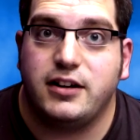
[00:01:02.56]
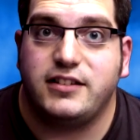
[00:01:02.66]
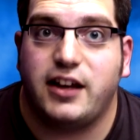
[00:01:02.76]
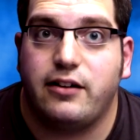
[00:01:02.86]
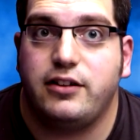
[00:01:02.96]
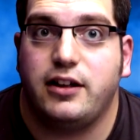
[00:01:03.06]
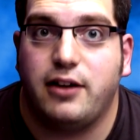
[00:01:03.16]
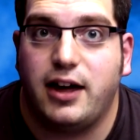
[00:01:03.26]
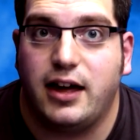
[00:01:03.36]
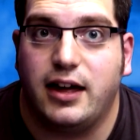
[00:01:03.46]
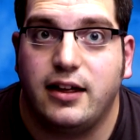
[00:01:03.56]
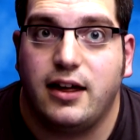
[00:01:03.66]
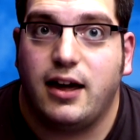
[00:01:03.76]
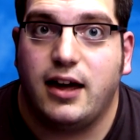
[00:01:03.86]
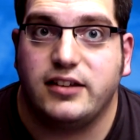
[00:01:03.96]
going to tell you here
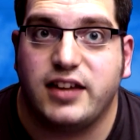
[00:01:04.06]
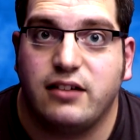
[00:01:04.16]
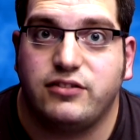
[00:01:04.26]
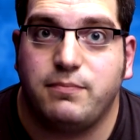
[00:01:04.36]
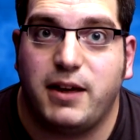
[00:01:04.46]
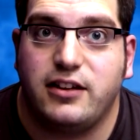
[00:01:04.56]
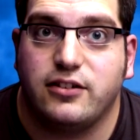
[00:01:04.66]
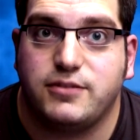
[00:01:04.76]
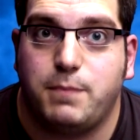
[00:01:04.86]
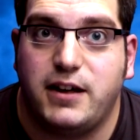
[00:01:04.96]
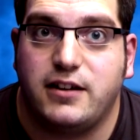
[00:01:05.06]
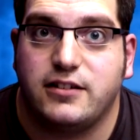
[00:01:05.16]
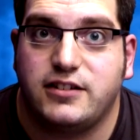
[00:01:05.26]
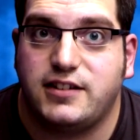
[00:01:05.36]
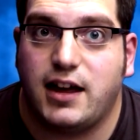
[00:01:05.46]
is how to make your
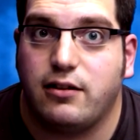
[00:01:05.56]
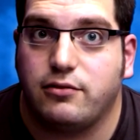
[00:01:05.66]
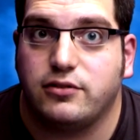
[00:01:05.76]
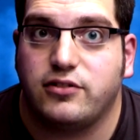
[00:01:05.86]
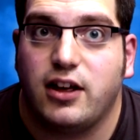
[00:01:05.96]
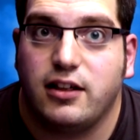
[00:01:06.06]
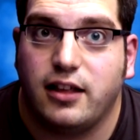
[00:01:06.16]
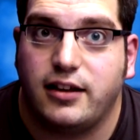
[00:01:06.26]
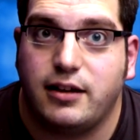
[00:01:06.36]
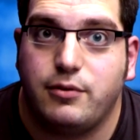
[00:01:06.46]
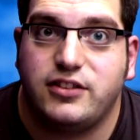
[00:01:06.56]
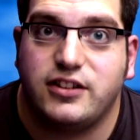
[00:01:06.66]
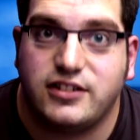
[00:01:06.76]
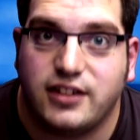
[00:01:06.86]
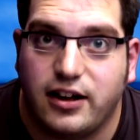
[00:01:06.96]
speakers sound like they were
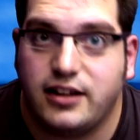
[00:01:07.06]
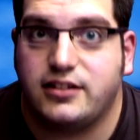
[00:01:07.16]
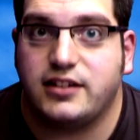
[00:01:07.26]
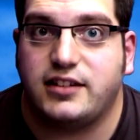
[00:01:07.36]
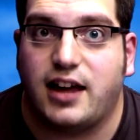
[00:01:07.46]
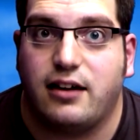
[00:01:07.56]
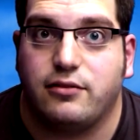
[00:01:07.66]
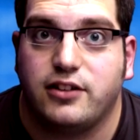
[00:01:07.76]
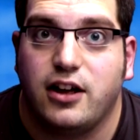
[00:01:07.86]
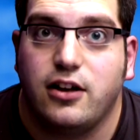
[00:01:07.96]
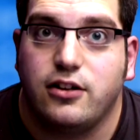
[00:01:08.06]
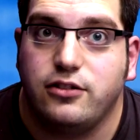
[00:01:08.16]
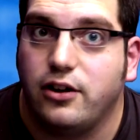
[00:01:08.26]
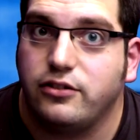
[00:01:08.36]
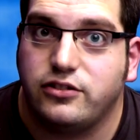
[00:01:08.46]
designed to sound,
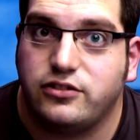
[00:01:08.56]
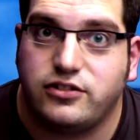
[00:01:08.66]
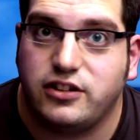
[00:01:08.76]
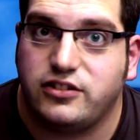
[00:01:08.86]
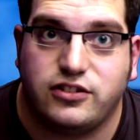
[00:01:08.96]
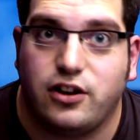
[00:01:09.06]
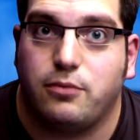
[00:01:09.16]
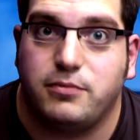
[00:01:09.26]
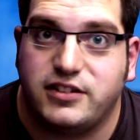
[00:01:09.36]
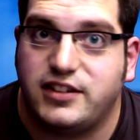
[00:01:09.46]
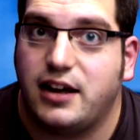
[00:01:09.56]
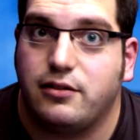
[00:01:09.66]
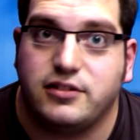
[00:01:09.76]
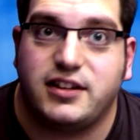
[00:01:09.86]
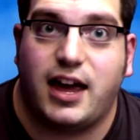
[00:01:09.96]
not to stop the
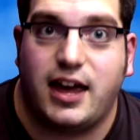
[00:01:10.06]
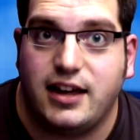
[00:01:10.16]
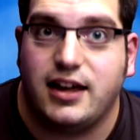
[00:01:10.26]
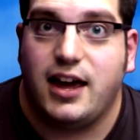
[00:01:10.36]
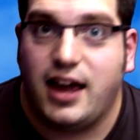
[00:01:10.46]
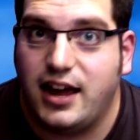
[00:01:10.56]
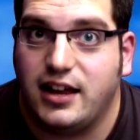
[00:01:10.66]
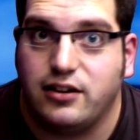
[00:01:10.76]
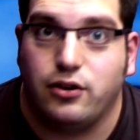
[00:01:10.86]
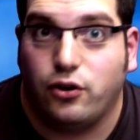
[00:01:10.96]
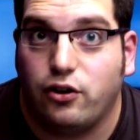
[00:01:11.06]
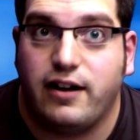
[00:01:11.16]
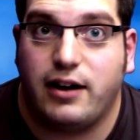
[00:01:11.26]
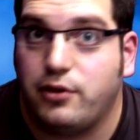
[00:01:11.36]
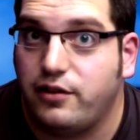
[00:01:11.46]
sound getting in
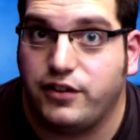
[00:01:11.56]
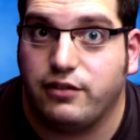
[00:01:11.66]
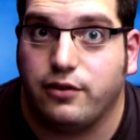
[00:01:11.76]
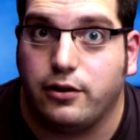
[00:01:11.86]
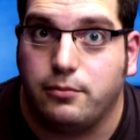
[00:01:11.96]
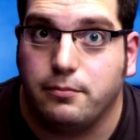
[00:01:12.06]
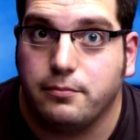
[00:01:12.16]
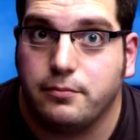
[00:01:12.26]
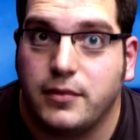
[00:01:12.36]
or out of your room.